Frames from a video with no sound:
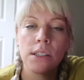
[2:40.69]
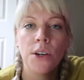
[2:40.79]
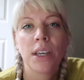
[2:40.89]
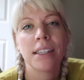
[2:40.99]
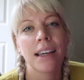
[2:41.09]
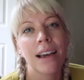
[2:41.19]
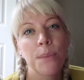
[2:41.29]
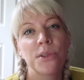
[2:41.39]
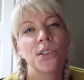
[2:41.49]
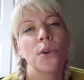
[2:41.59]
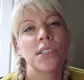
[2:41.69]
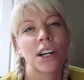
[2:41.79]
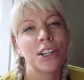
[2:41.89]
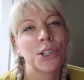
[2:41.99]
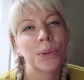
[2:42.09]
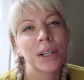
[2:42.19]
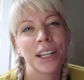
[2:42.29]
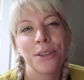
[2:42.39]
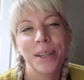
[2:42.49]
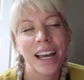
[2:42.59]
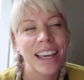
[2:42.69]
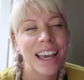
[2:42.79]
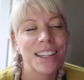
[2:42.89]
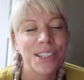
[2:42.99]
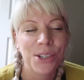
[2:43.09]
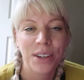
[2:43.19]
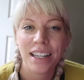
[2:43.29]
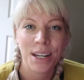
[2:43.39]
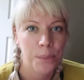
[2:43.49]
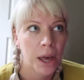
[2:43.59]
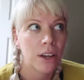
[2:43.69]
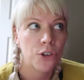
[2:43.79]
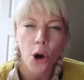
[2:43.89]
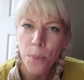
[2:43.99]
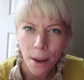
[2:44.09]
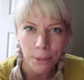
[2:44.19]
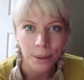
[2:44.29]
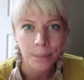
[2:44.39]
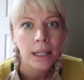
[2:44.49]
So he's like, I'm so sorry, don't kill me, I can't do it. And I'm like, no problem.